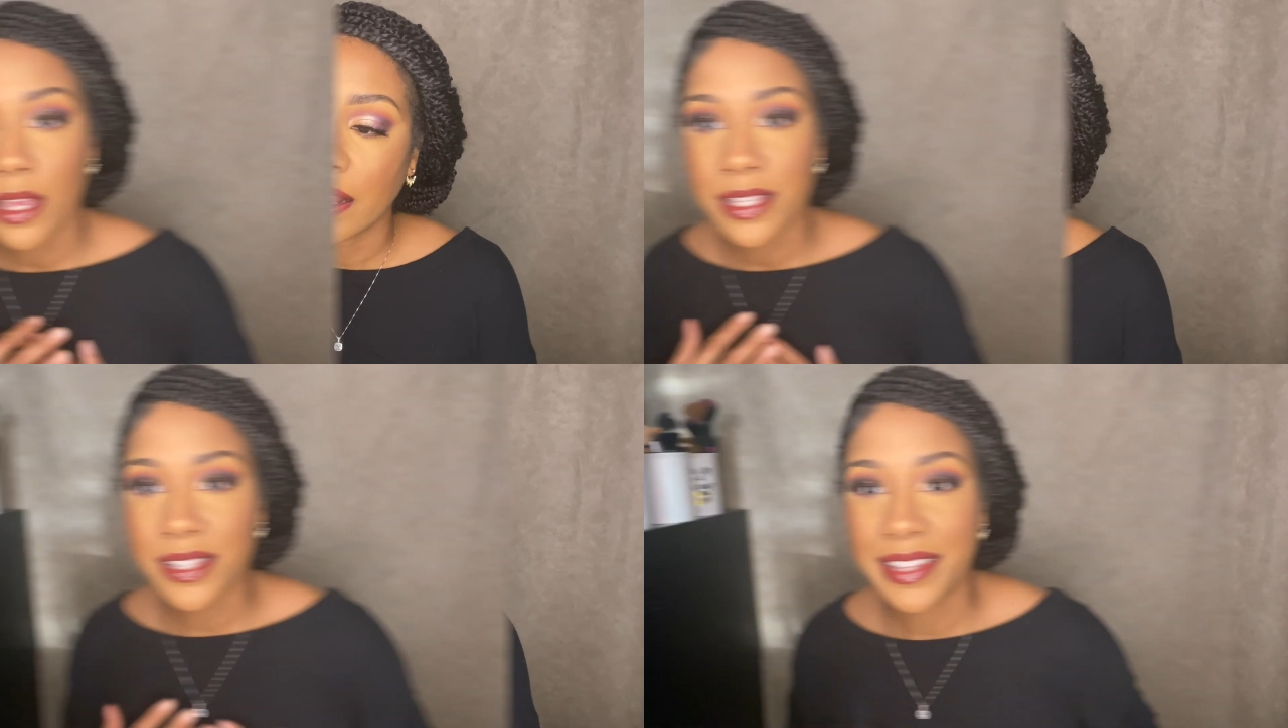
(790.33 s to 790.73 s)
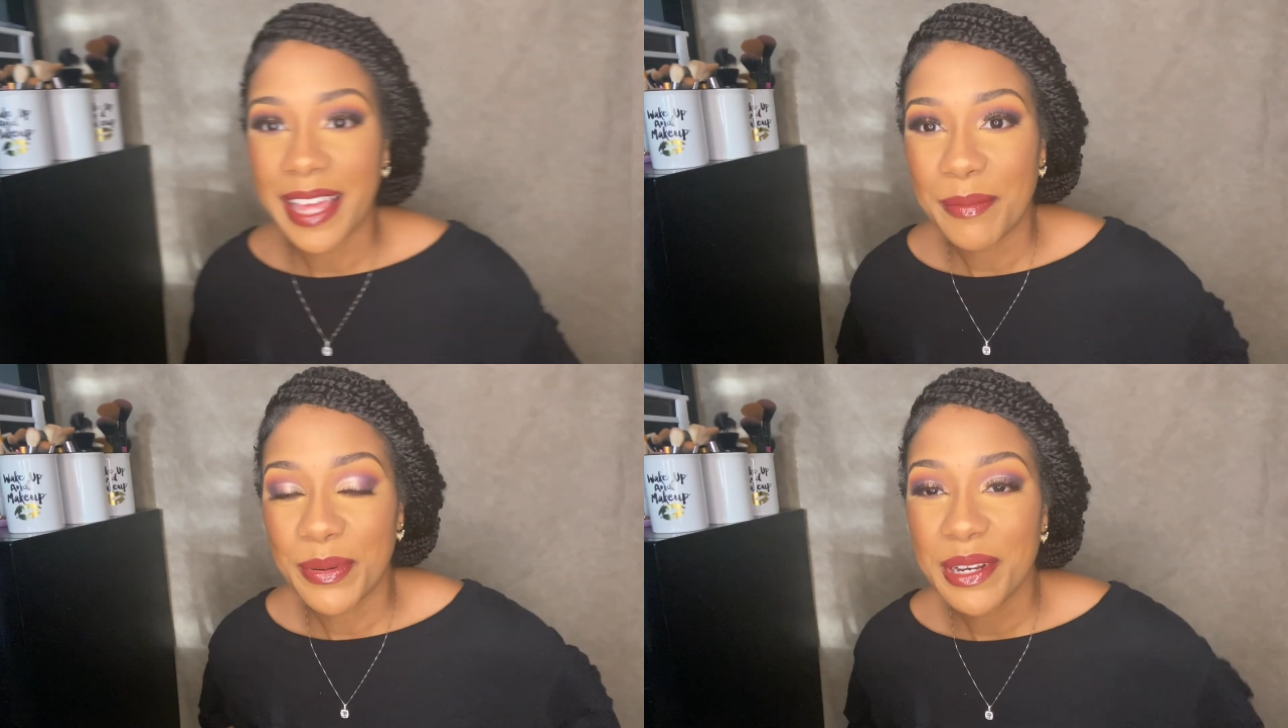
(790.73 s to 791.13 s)
So that
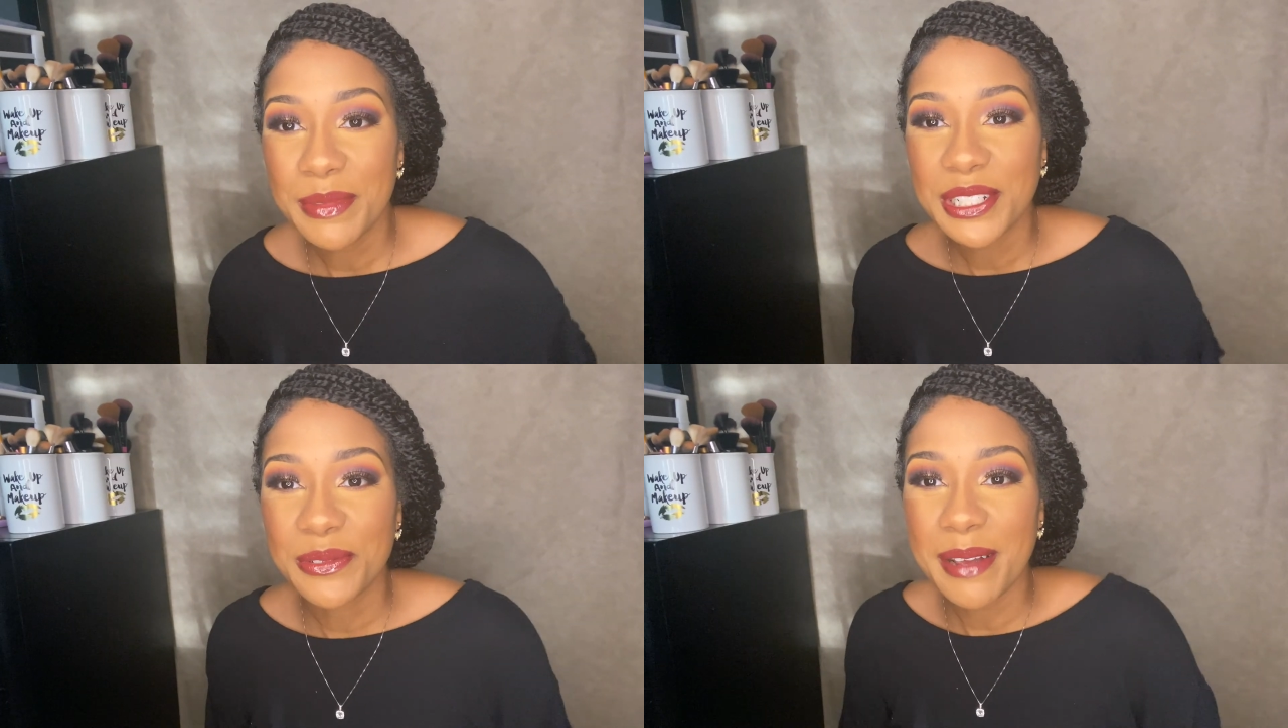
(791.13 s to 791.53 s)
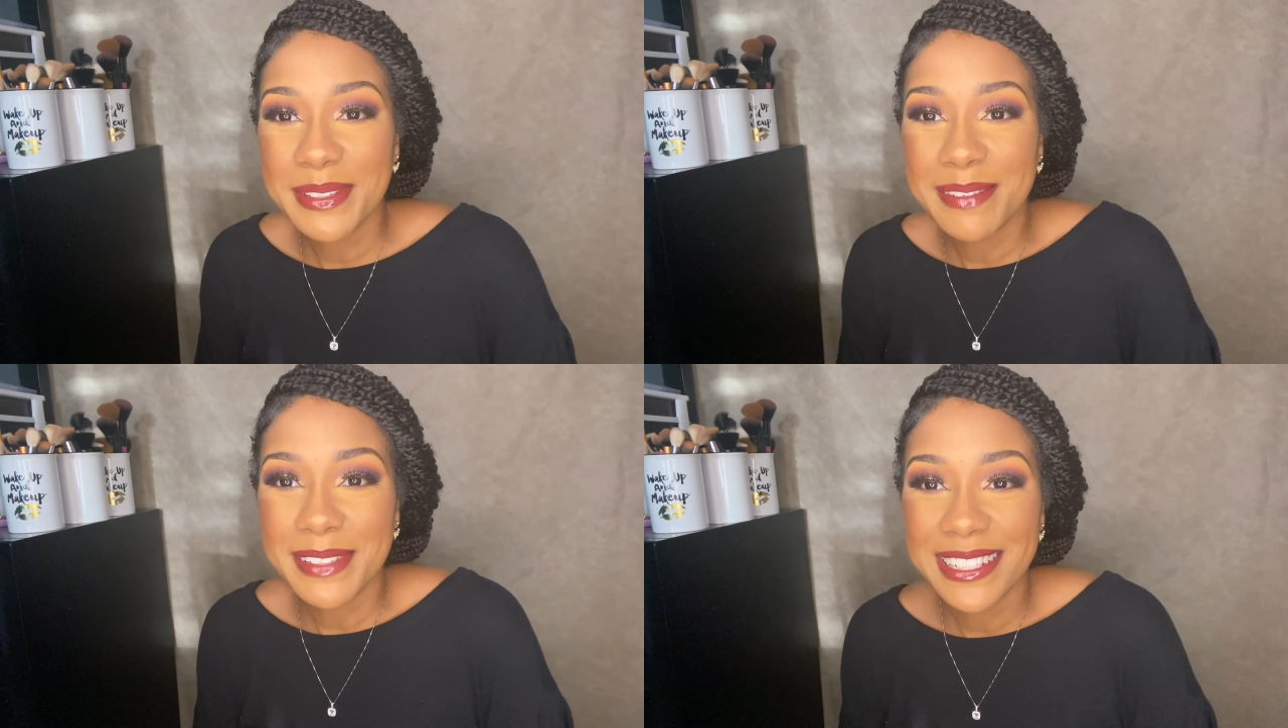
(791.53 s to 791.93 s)
pretty much wraps
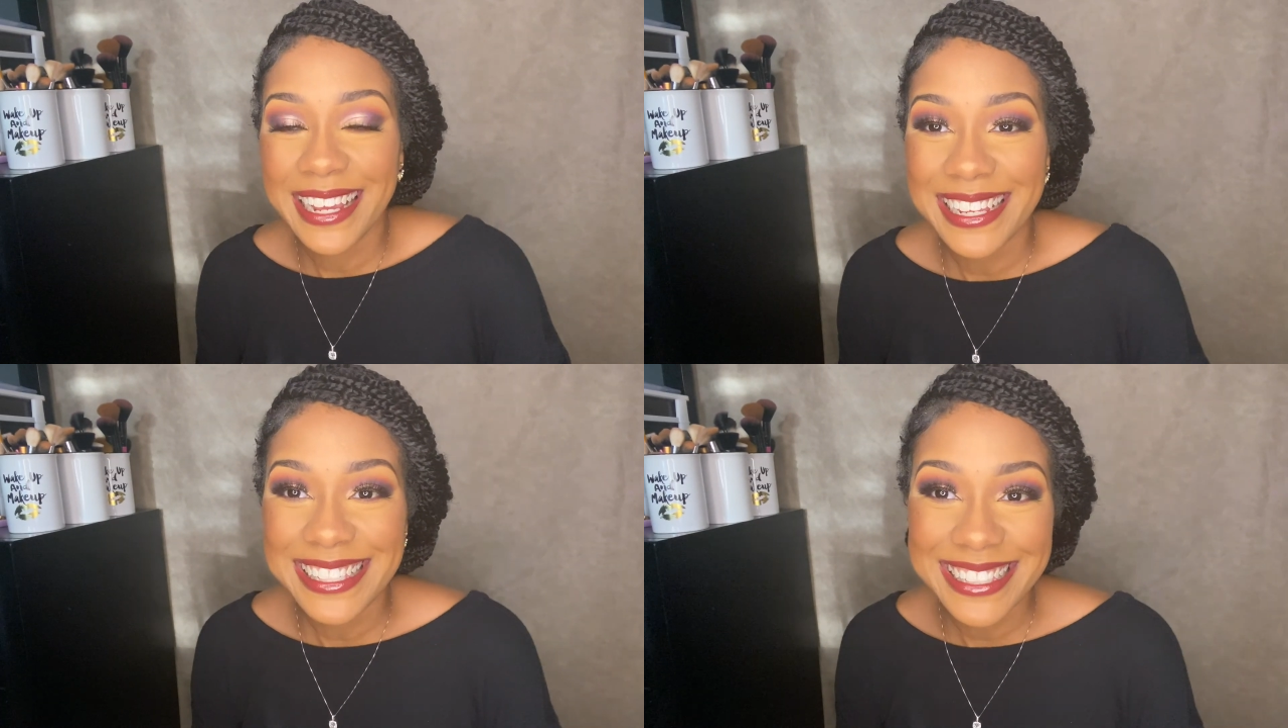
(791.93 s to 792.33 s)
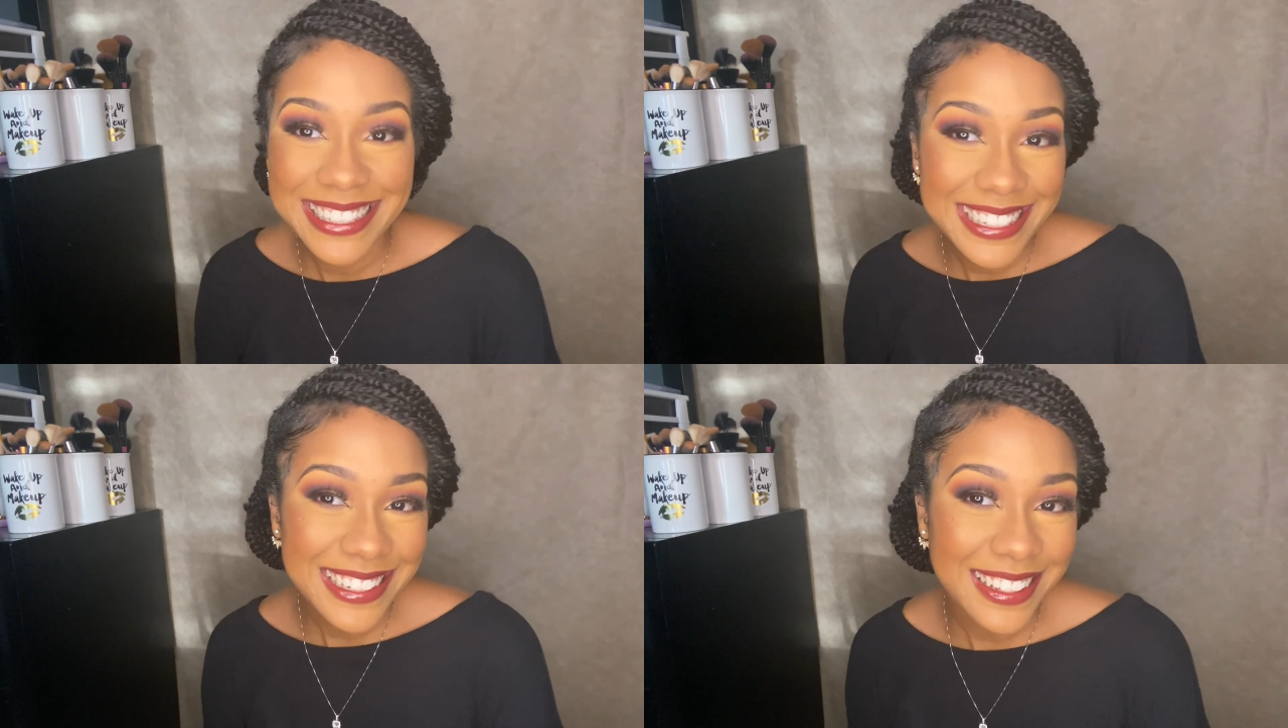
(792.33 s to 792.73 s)
up today's look.